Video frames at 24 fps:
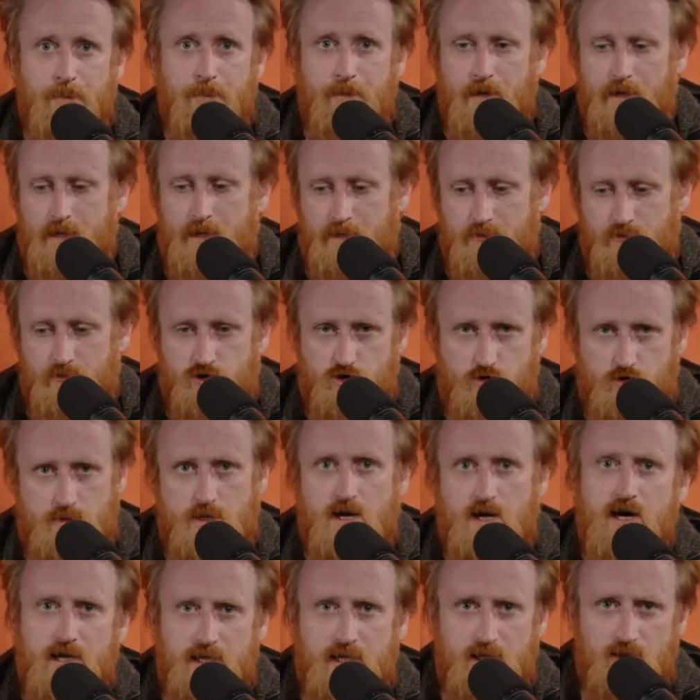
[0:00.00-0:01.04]
uh
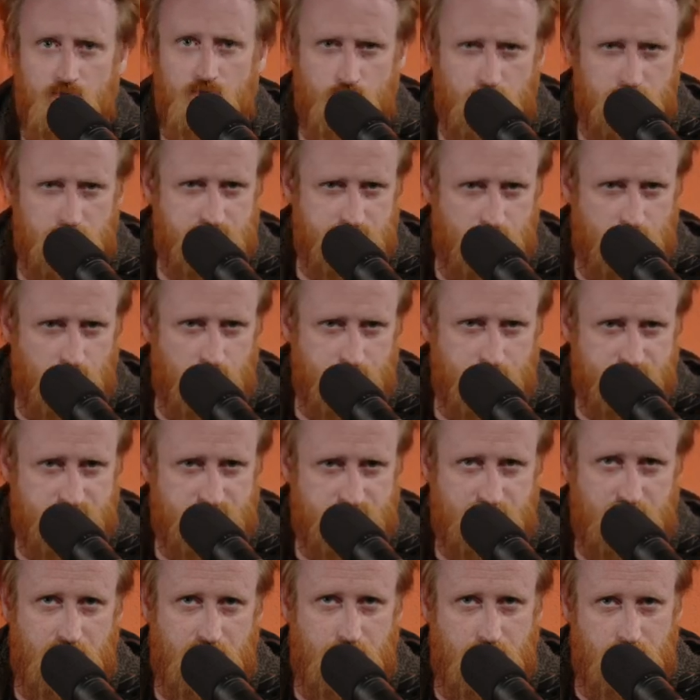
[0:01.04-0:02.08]
crying
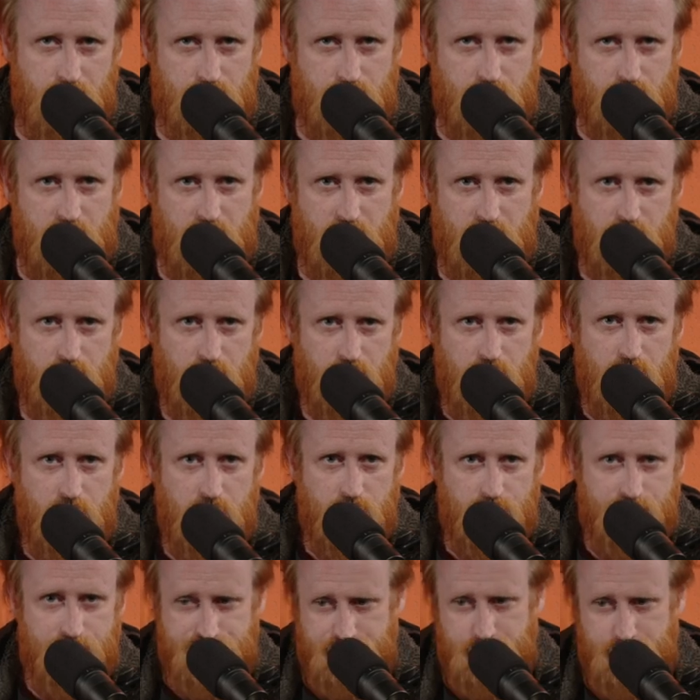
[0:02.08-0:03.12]
results in like
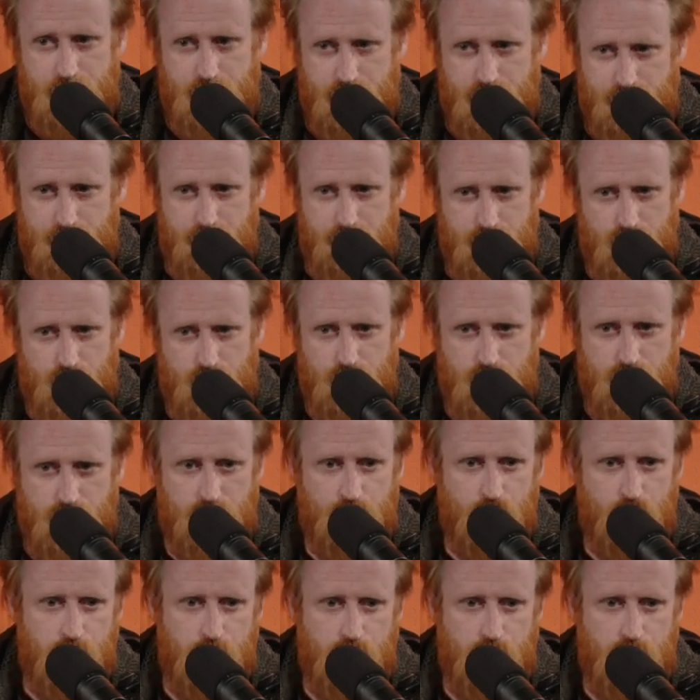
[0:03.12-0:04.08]
uh, uh,